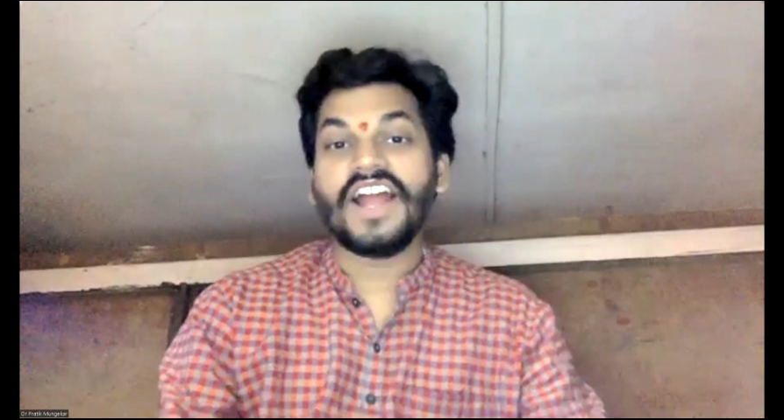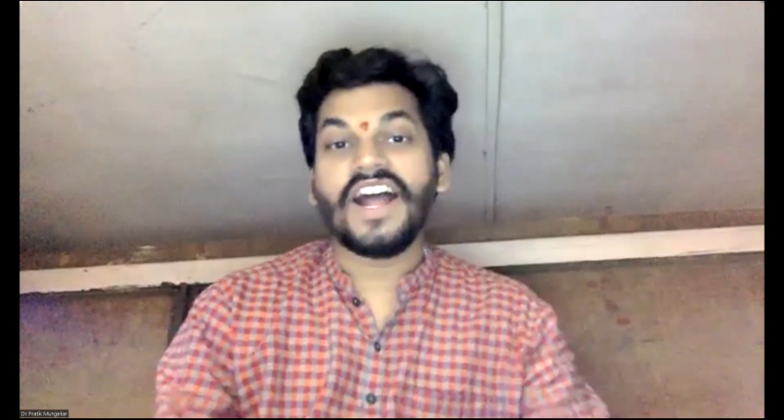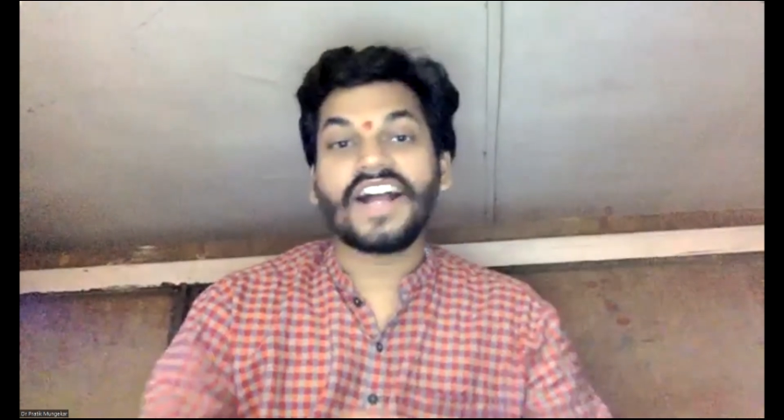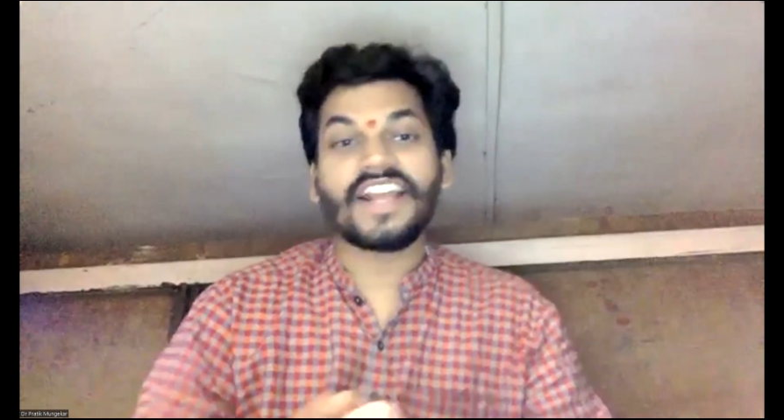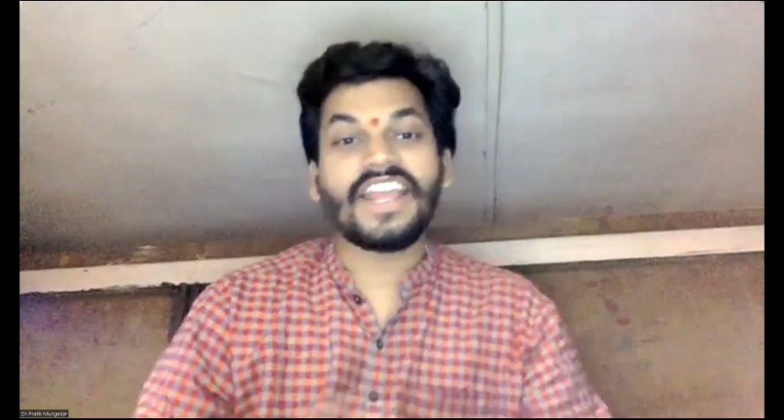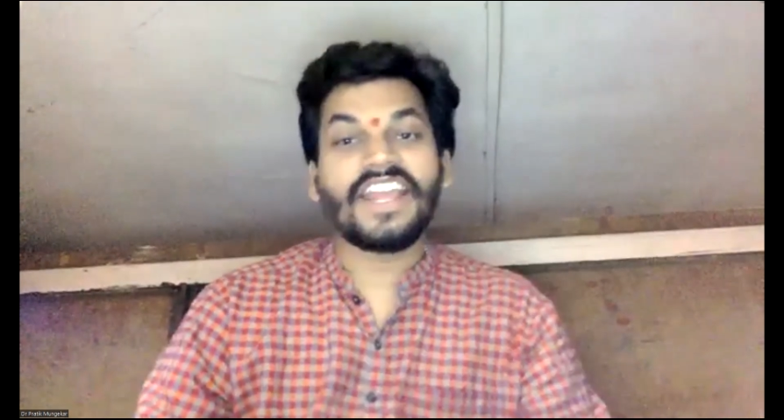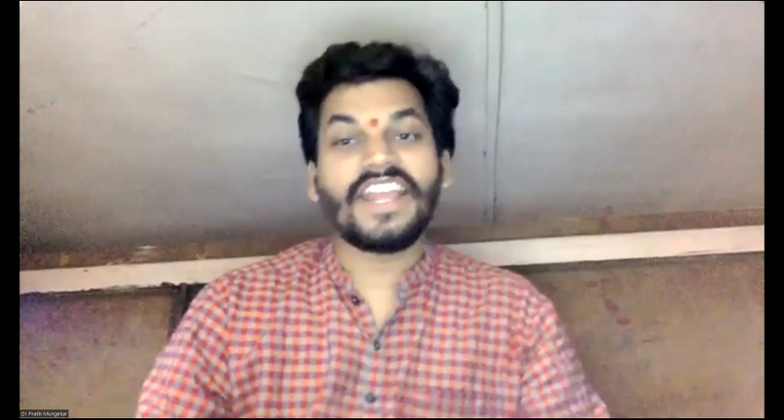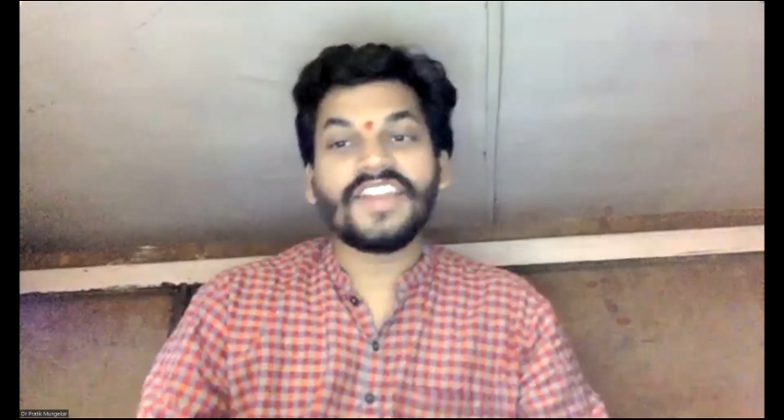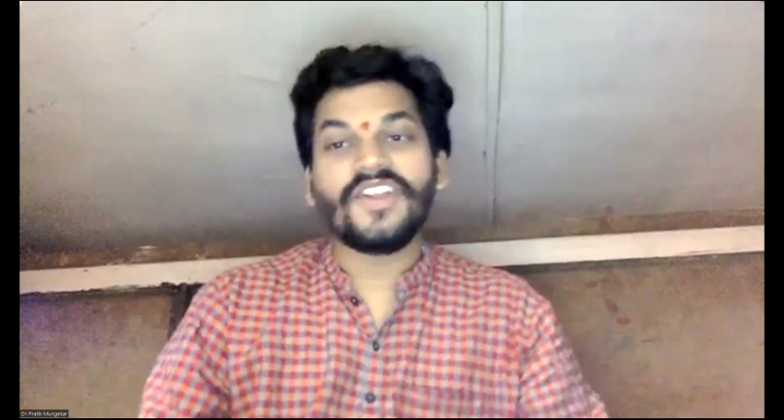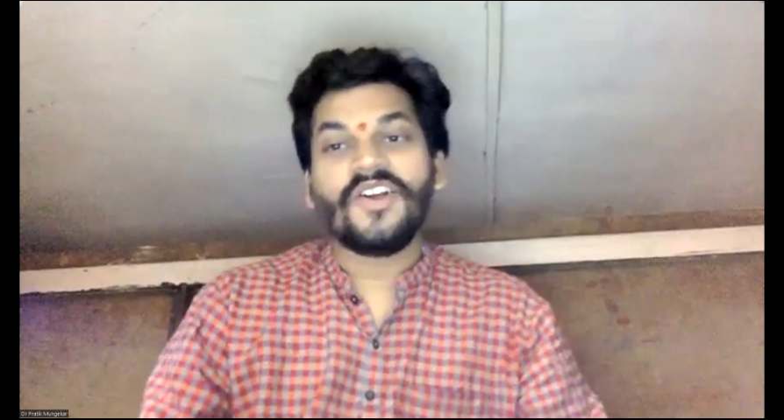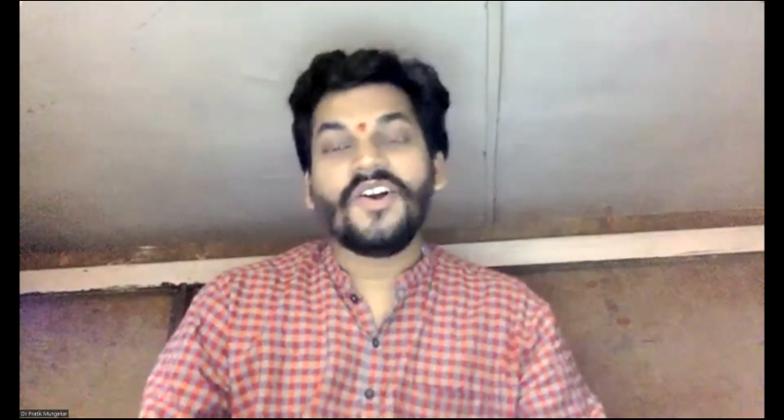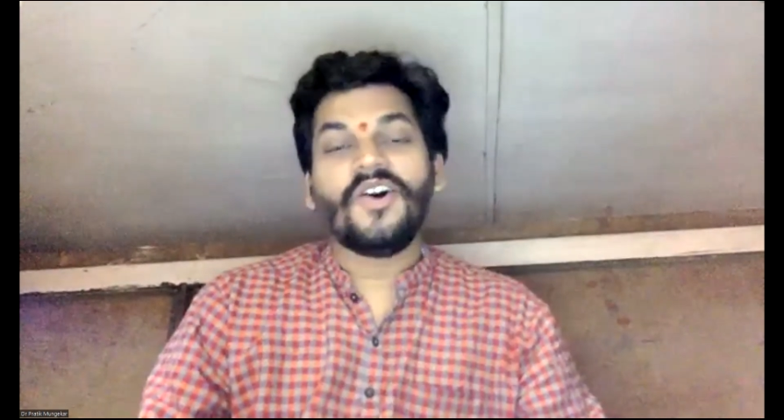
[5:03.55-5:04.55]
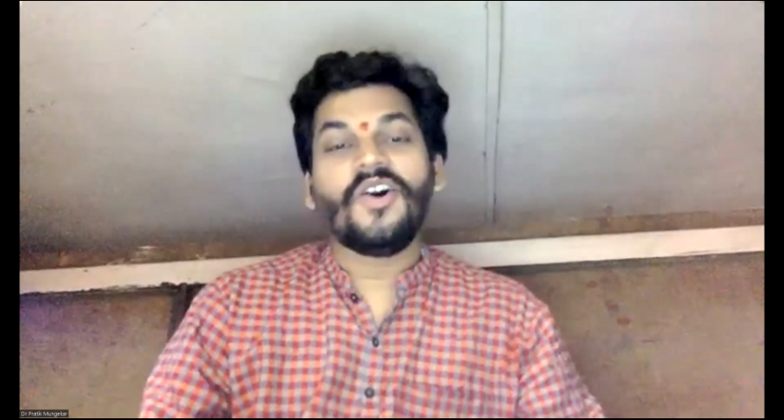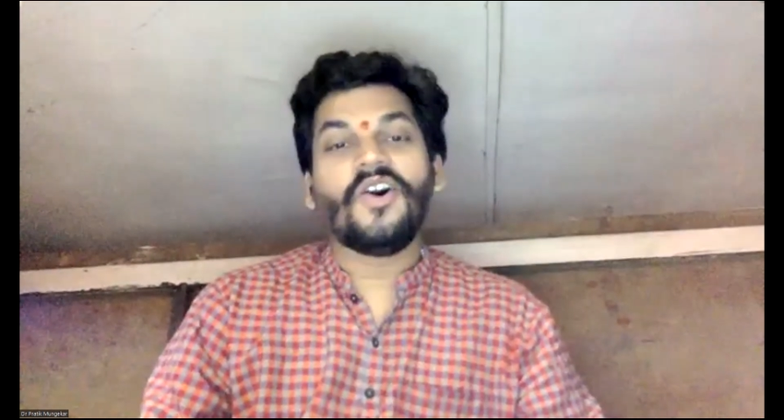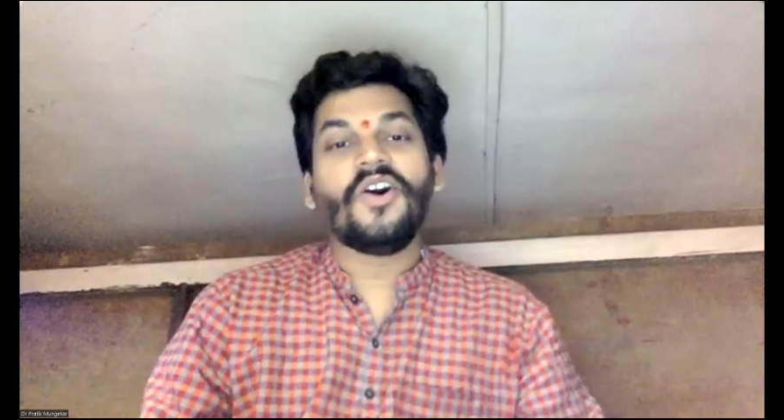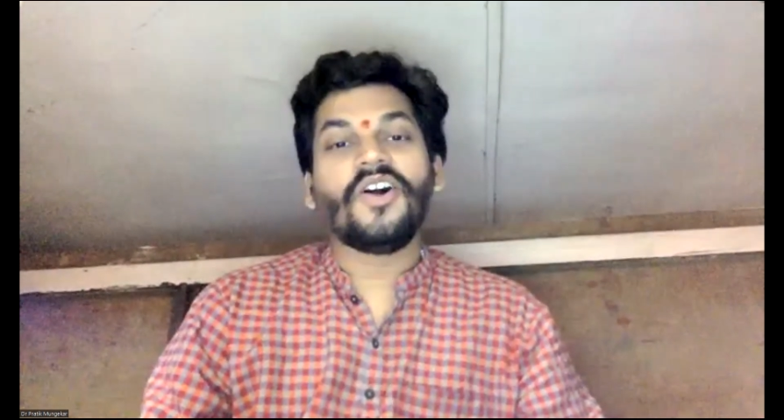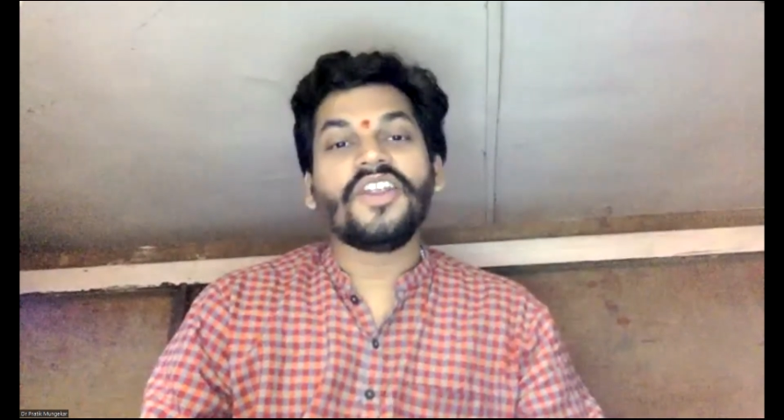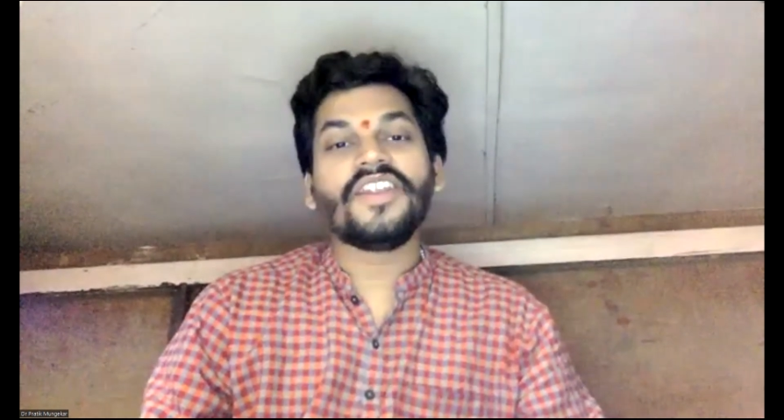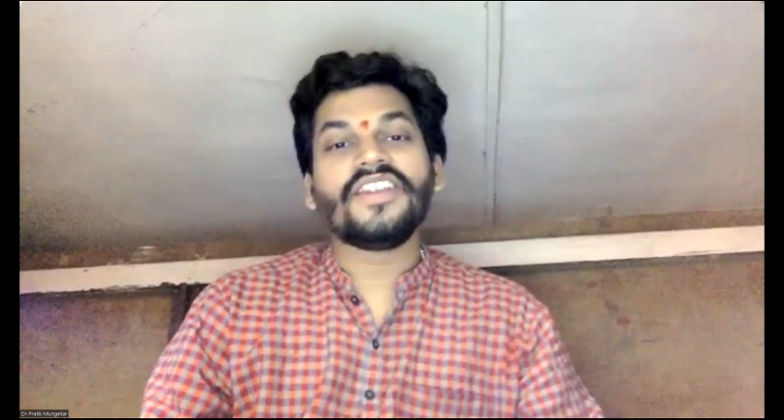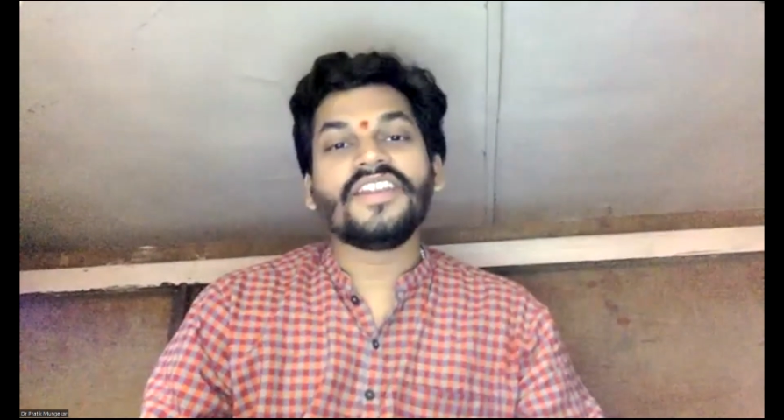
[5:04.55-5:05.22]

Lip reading: again on,